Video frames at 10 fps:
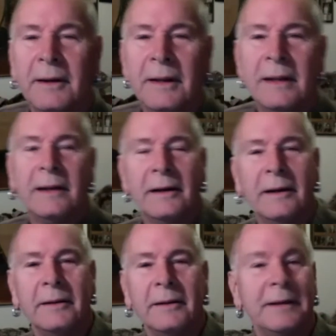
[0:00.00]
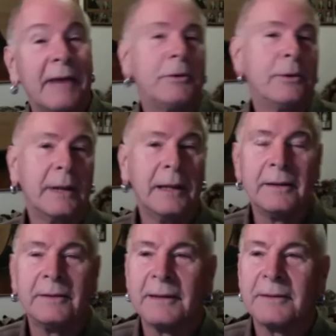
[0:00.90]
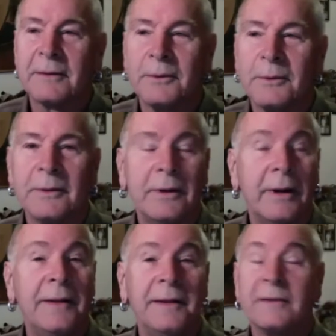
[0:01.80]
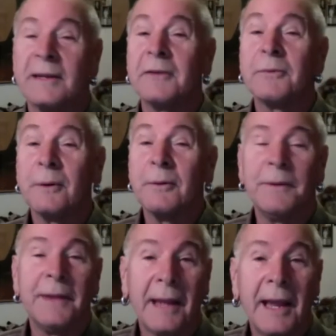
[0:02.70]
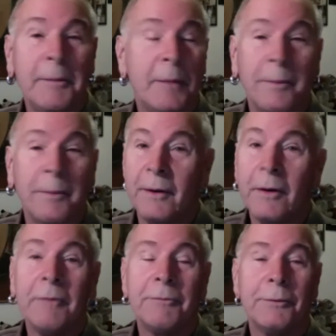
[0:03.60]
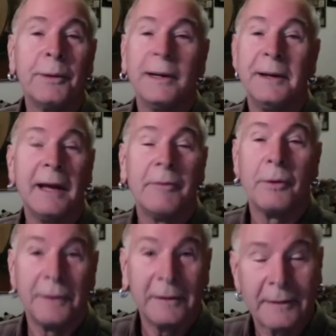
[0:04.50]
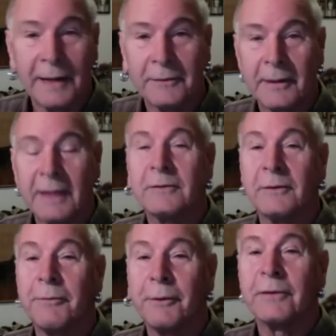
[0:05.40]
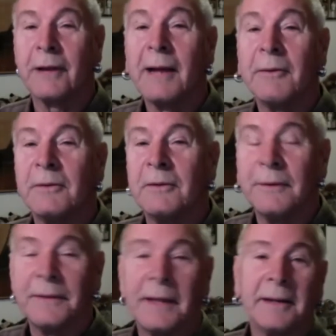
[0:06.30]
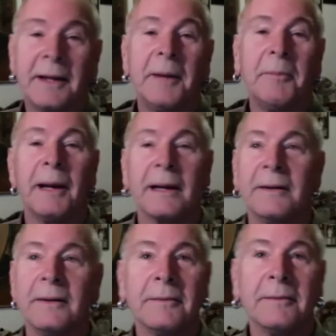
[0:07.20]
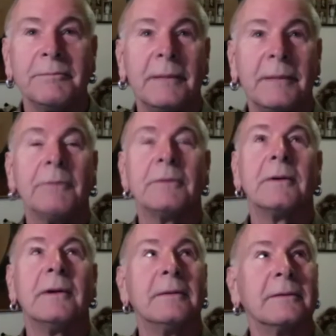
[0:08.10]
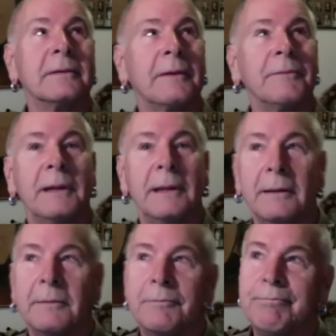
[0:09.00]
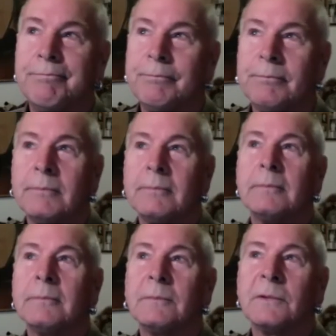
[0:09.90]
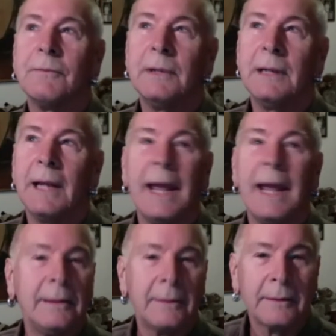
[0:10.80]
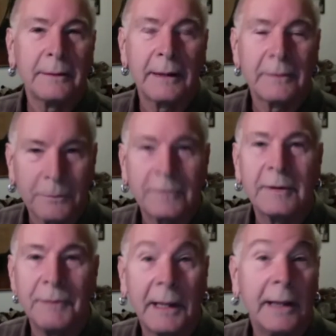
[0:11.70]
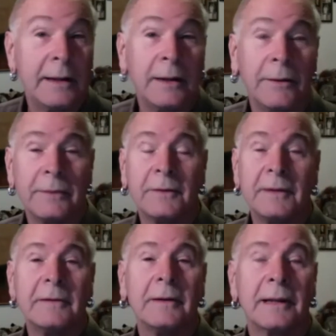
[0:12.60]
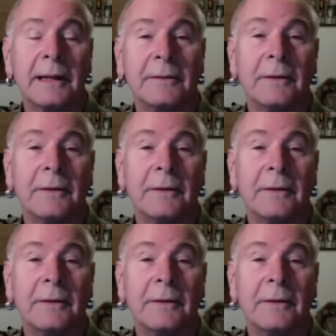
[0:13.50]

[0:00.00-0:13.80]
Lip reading: Navajo kids, that's cool, and these kids were, when they came, I mean, they're all fluent in Navajo. These guys, that's their first language, at that time, that was in 78, I guess it was 78, and so these little kids,